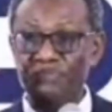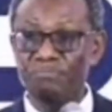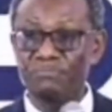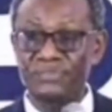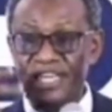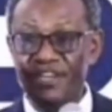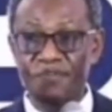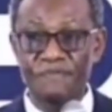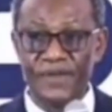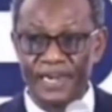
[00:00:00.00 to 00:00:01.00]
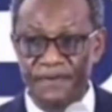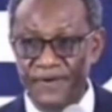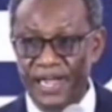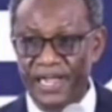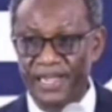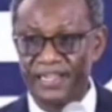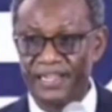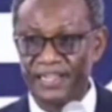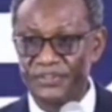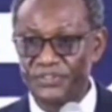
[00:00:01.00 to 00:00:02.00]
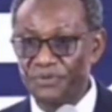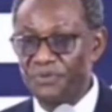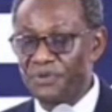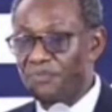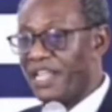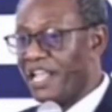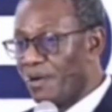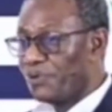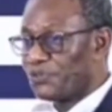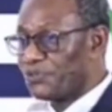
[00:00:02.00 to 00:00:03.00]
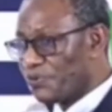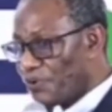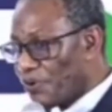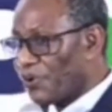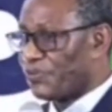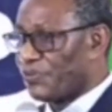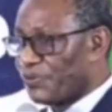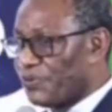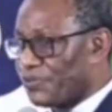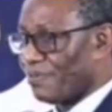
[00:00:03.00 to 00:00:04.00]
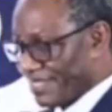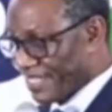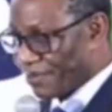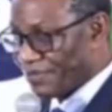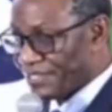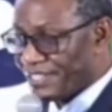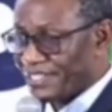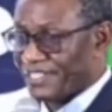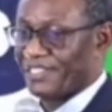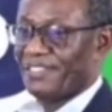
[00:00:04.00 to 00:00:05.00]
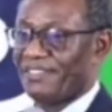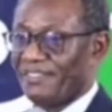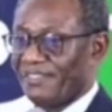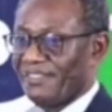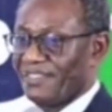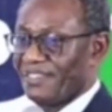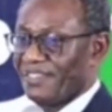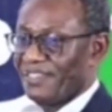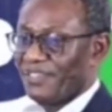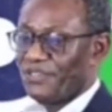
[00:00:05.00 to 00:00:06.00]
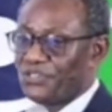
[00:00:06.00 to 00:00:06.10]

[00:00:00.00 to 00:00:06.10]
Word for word: take you very far, you should be able to go through some circumcision. You